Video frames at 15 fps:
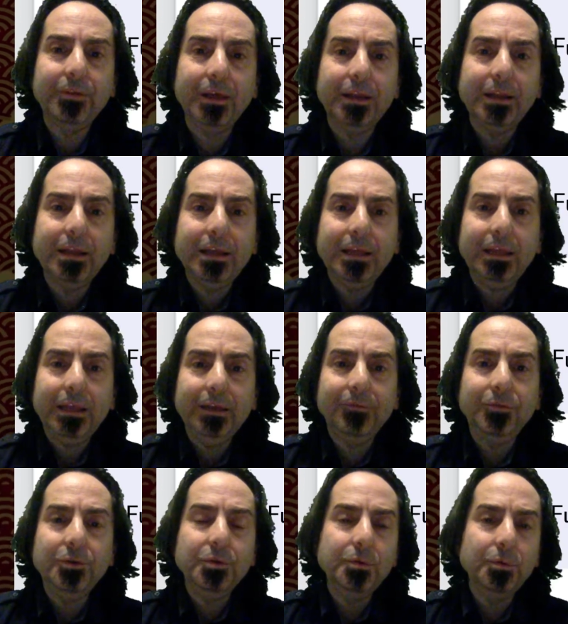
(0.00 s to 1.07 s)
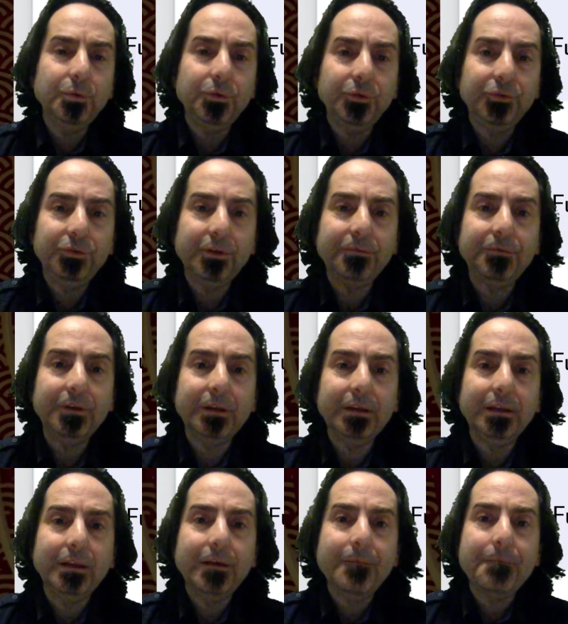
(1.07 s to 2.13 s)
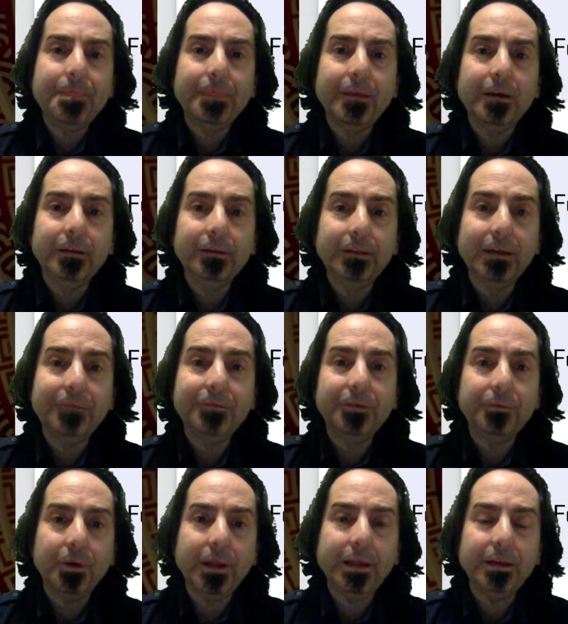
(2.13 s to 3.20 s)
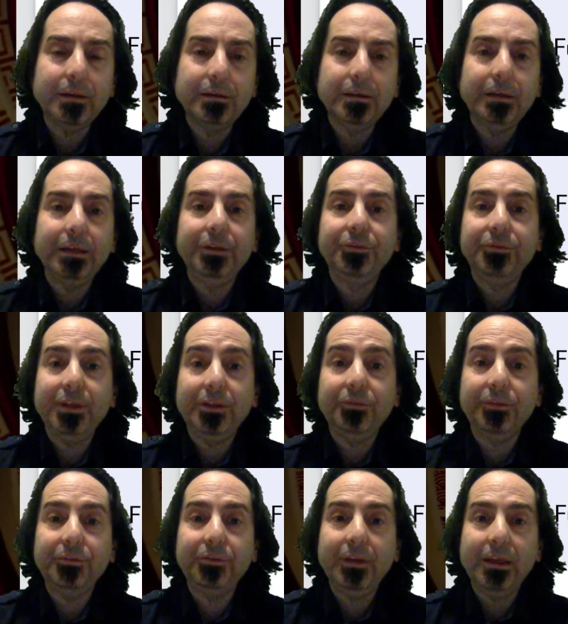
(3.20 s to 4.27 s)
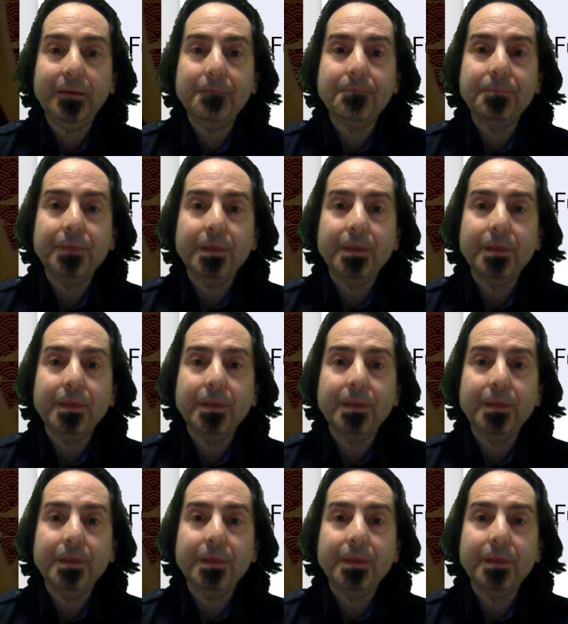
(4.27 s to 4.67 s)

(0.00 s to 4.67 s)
that if you shift it left and right, it stays the same.